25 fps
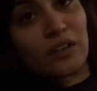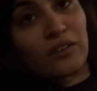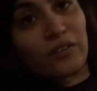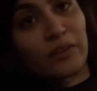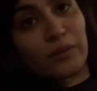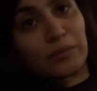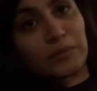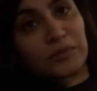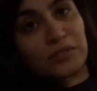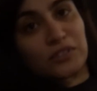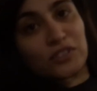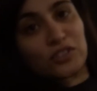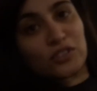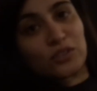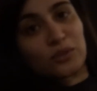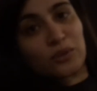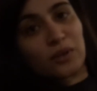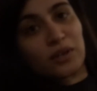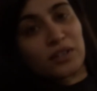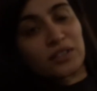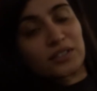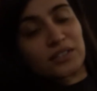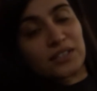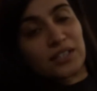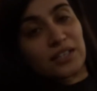are able to do
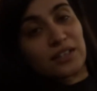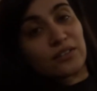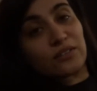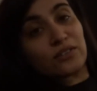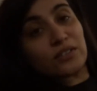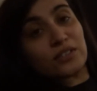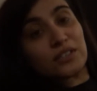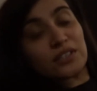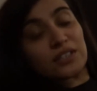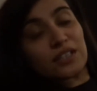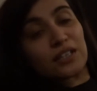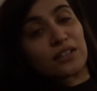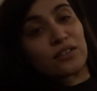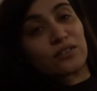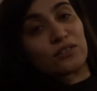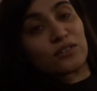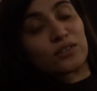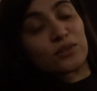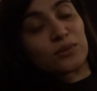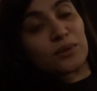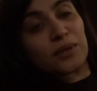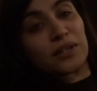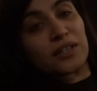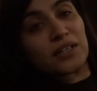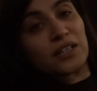our Sehri together
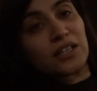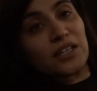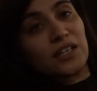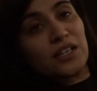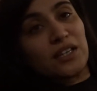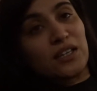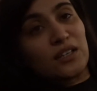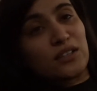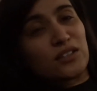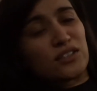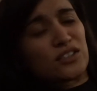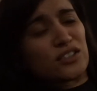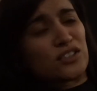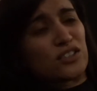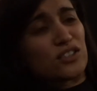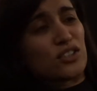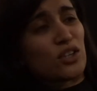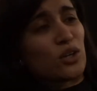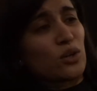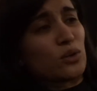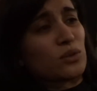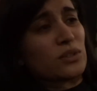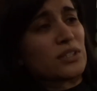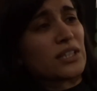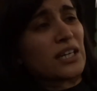as well.
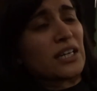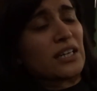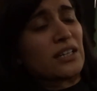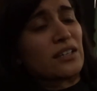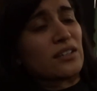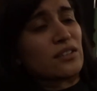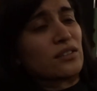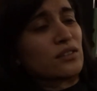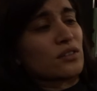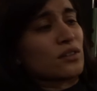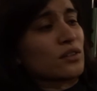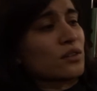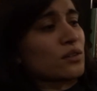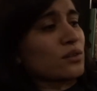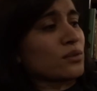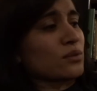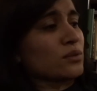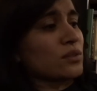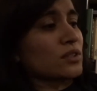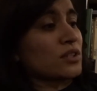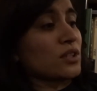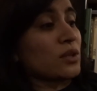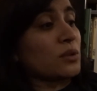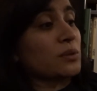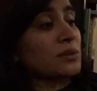So tired though,
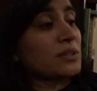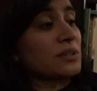so